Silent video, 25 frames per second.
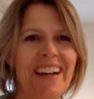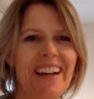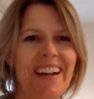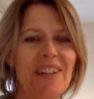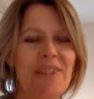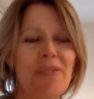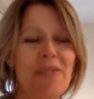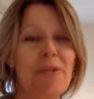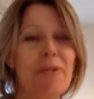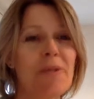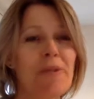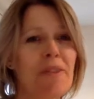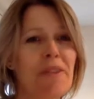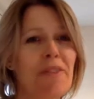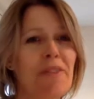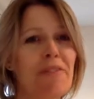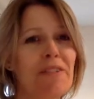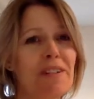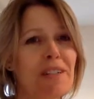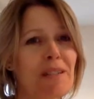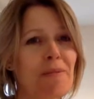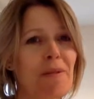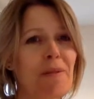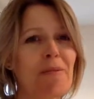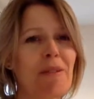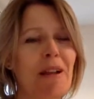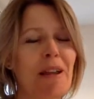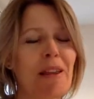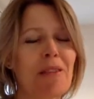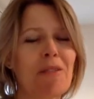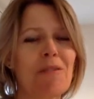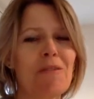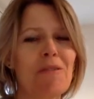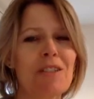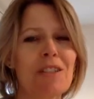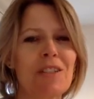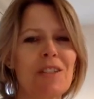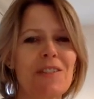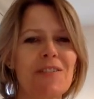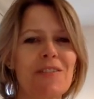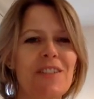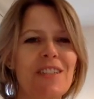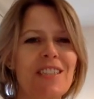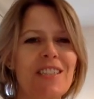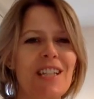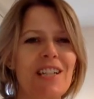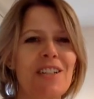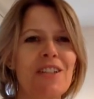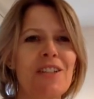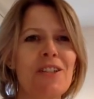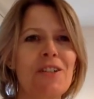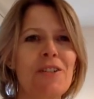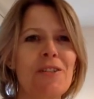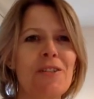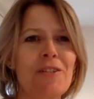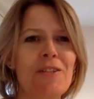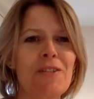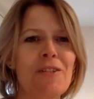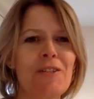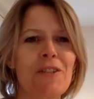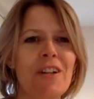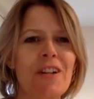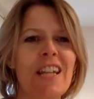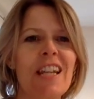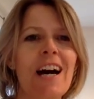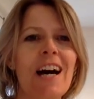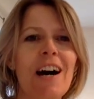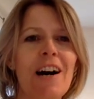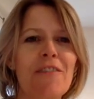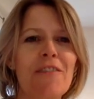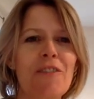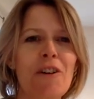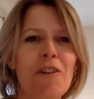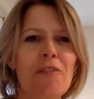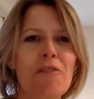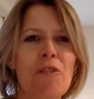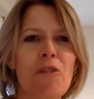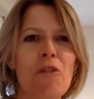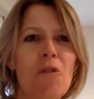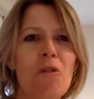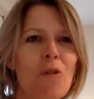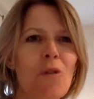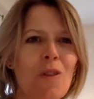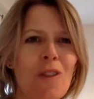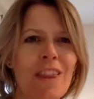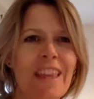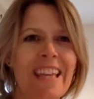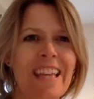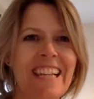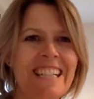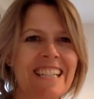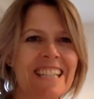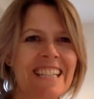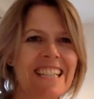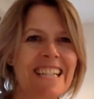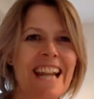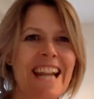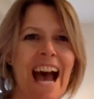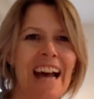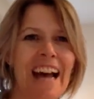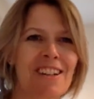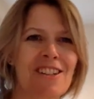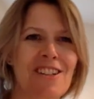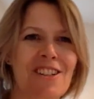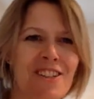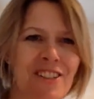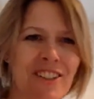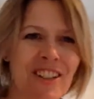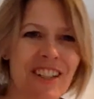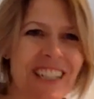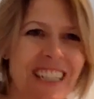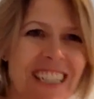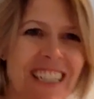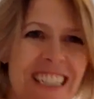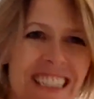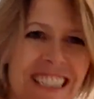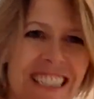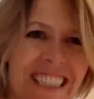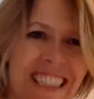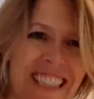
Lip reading: You were one of the first people I thought of because I knew your love of all things natural.